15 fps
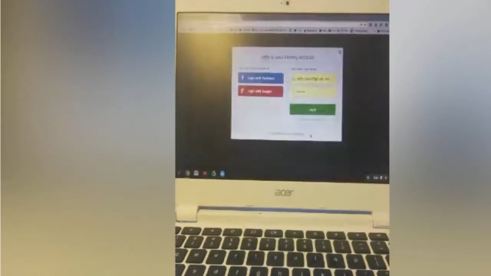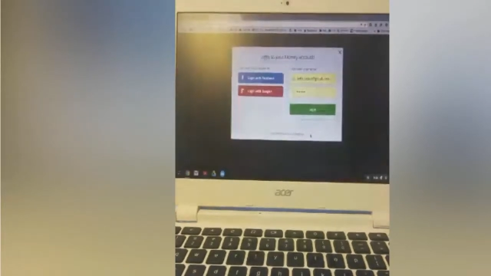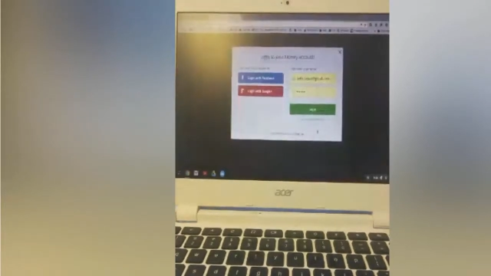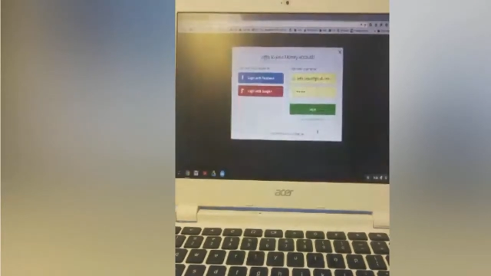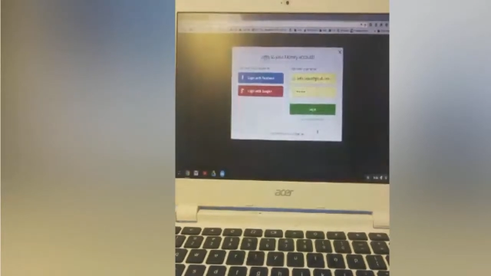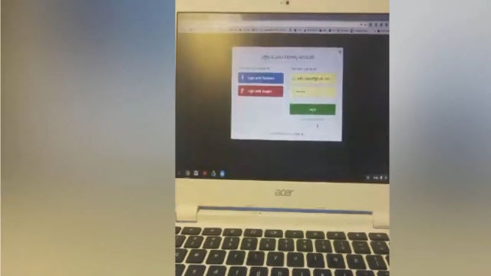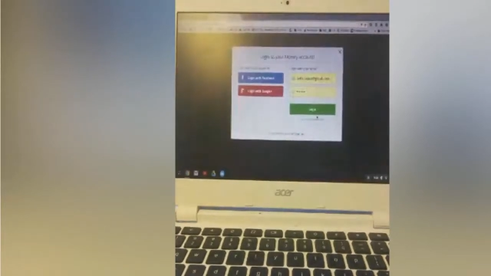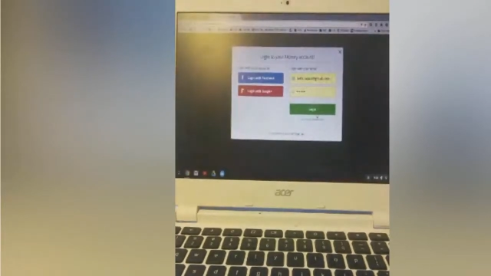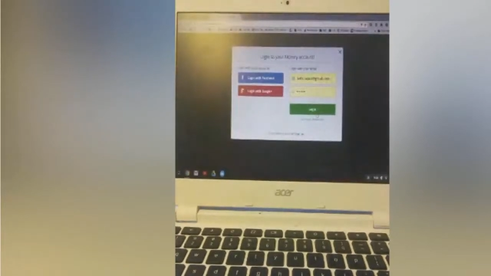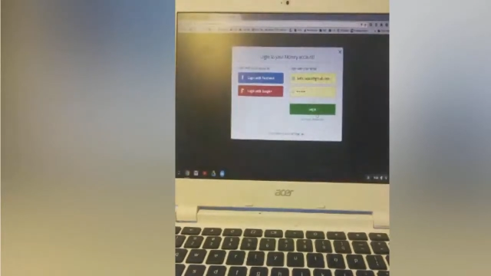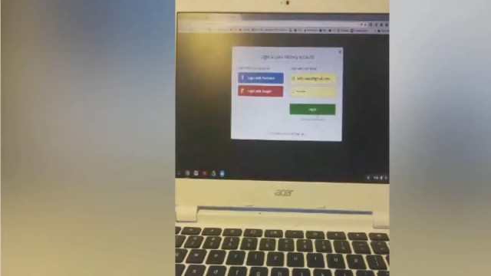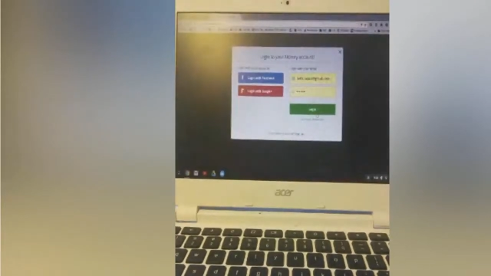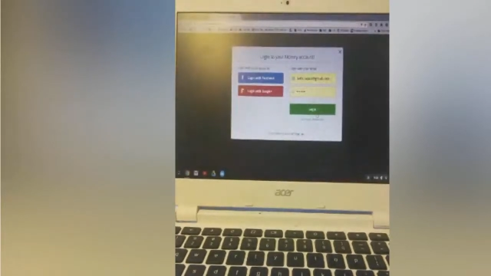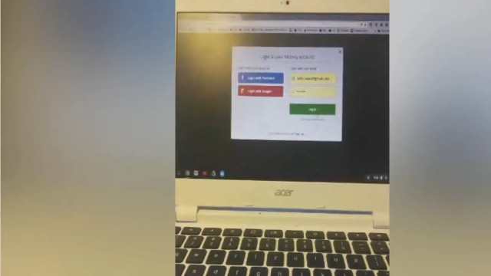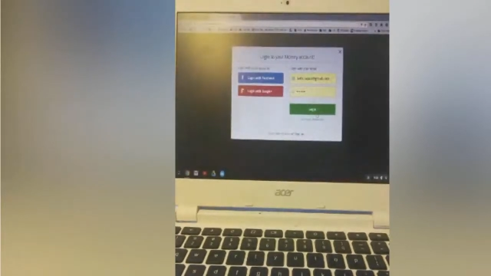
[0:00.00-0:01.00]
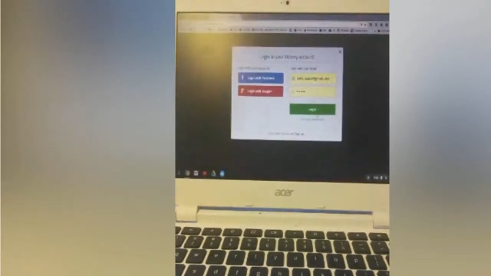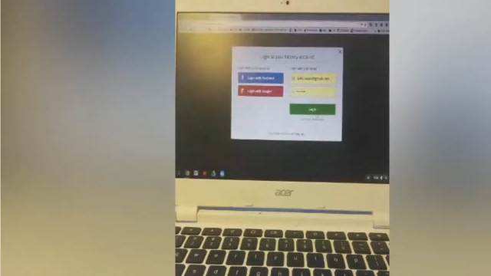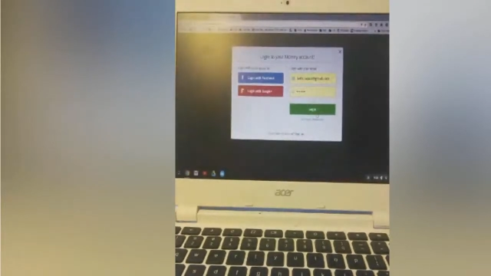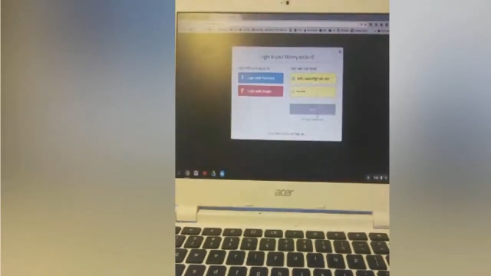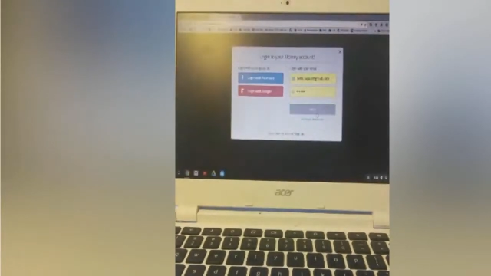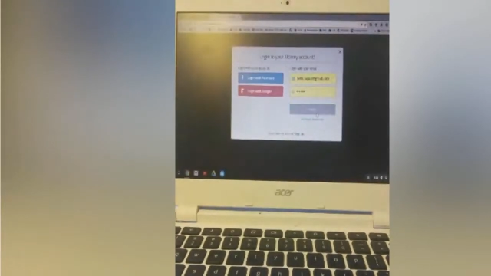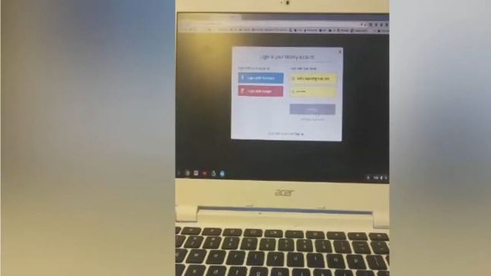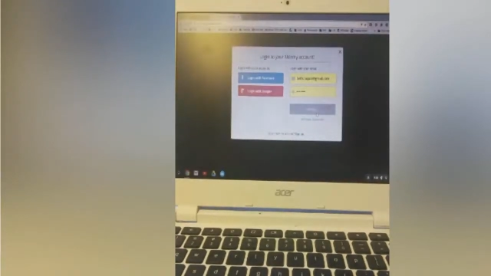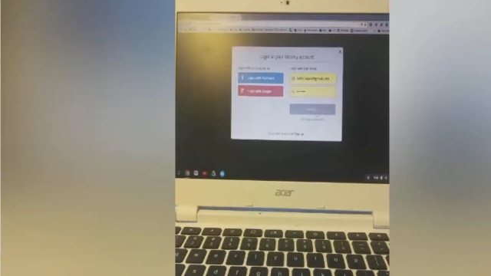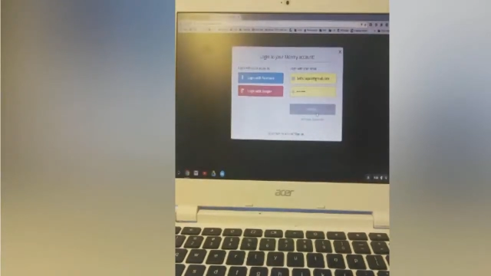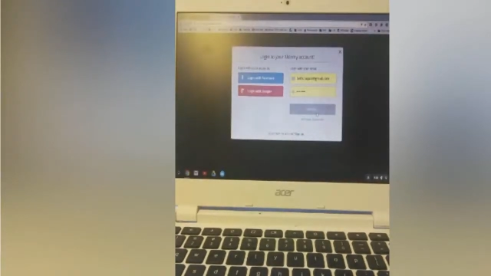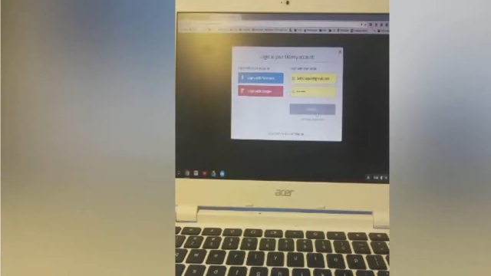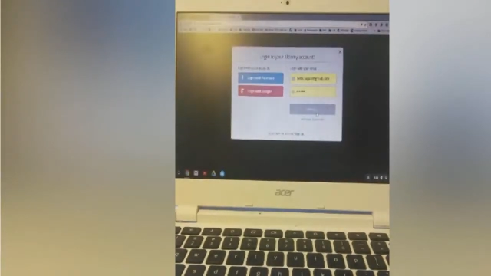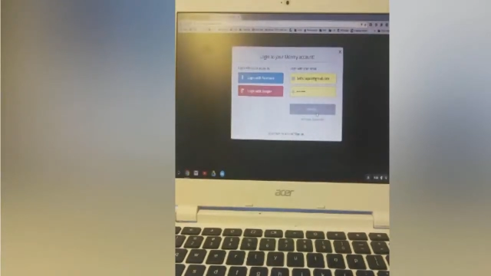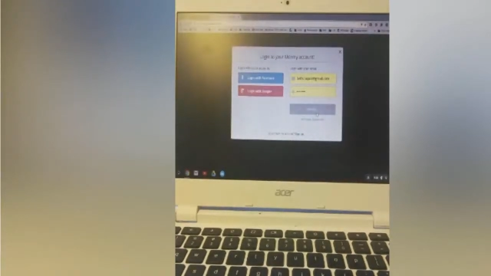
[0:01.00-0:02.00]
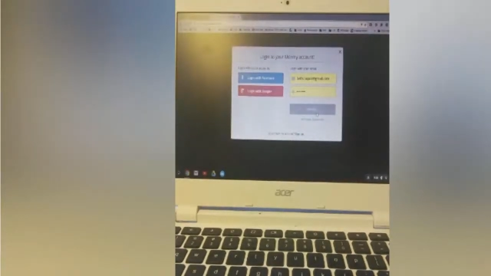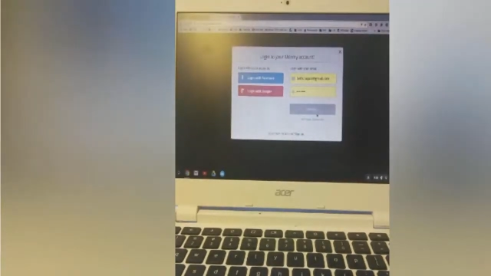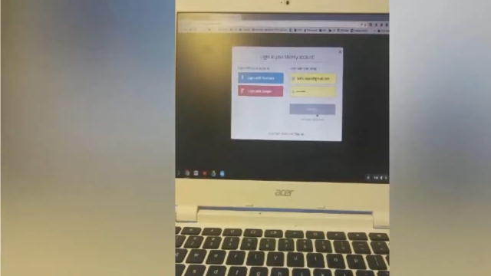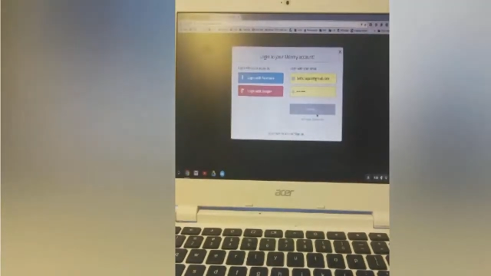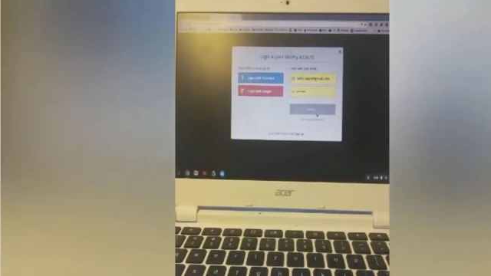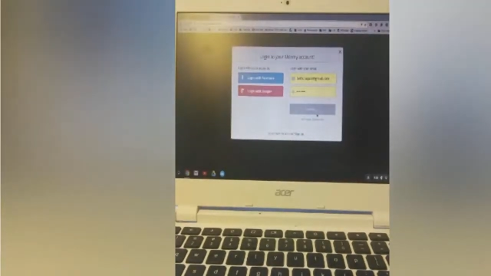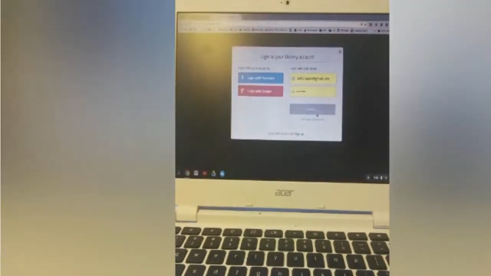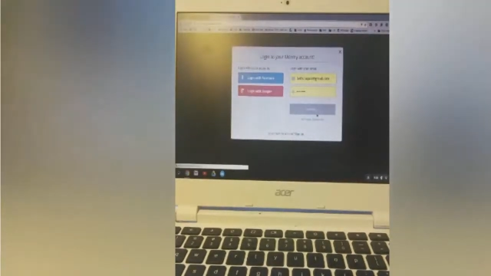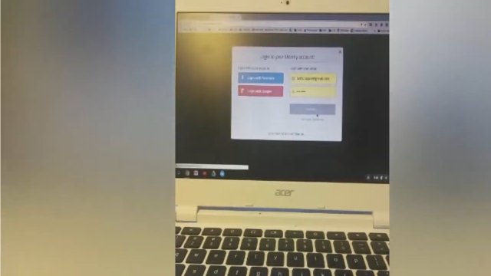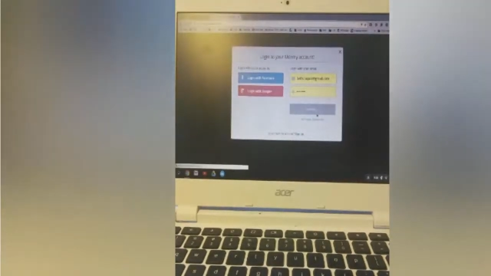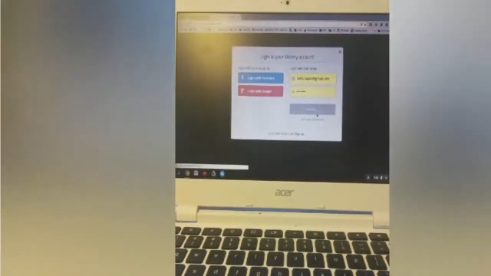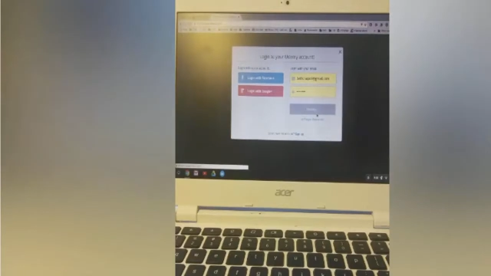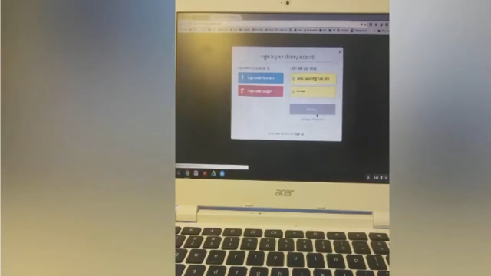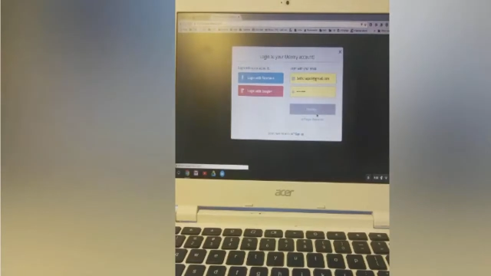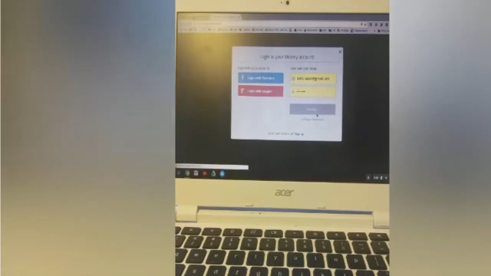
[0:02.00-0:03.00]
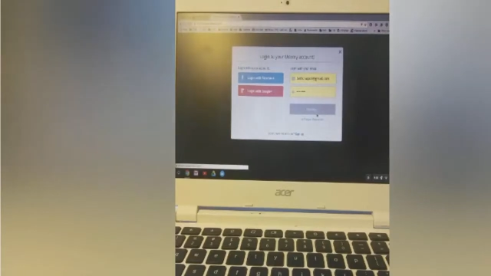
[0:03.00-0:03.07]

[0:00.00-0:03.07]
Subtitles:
Nobody's mouth can be seen.